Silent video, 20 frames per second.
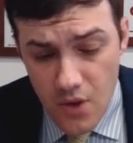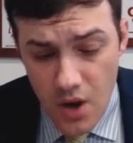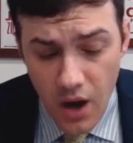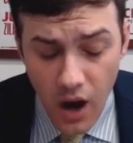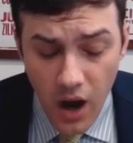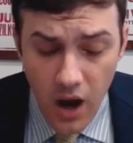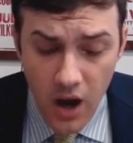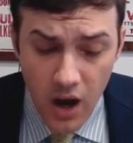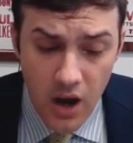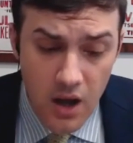
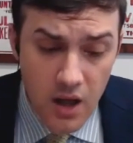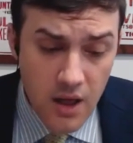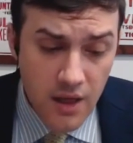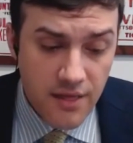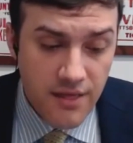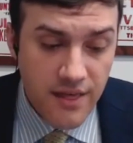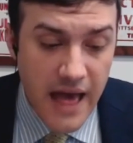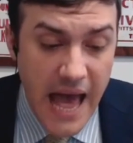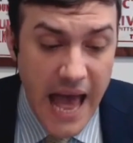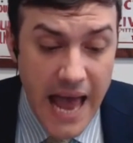
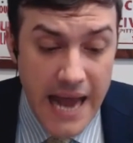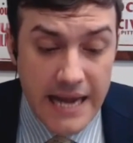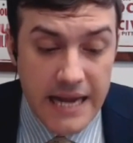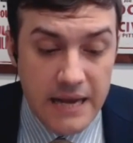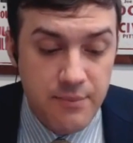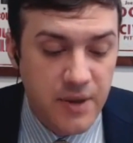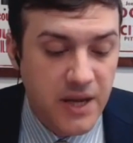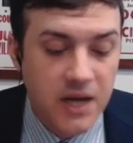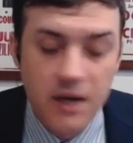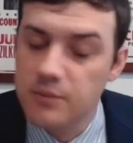that
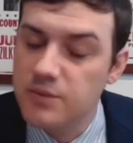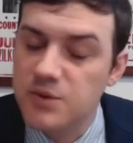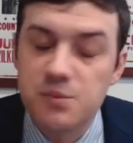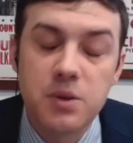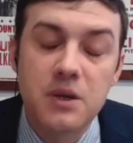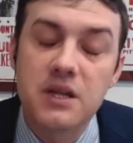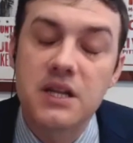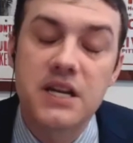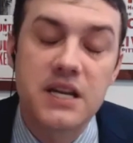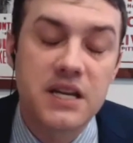it becomes
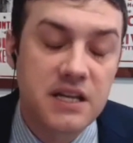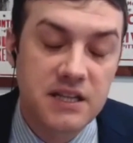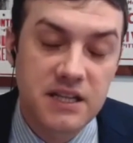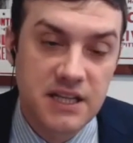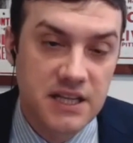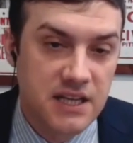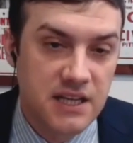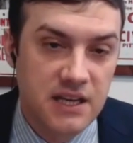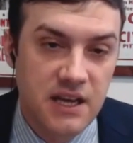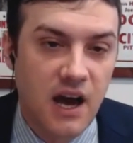
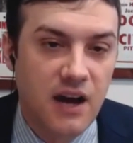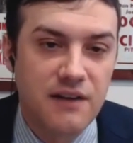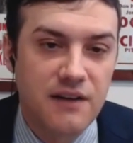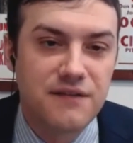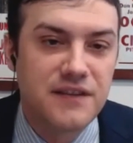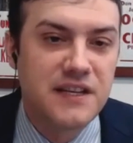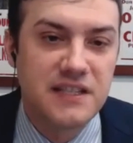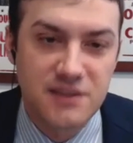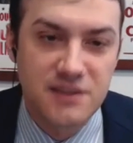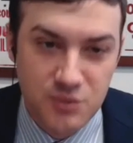politically
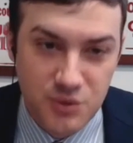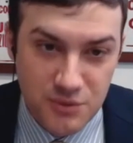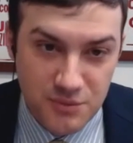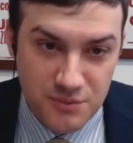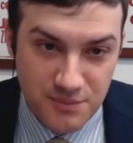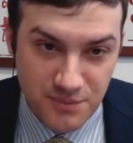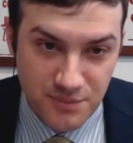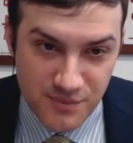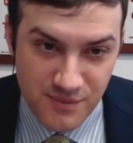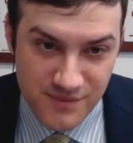unfeasible
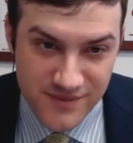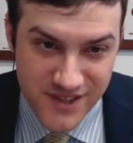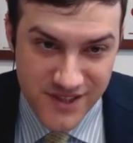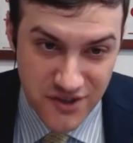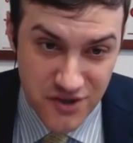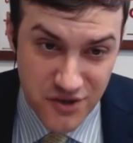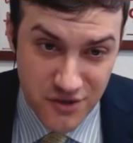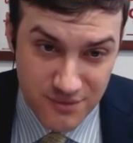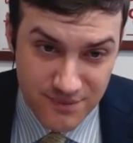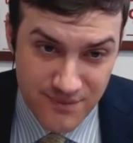to do.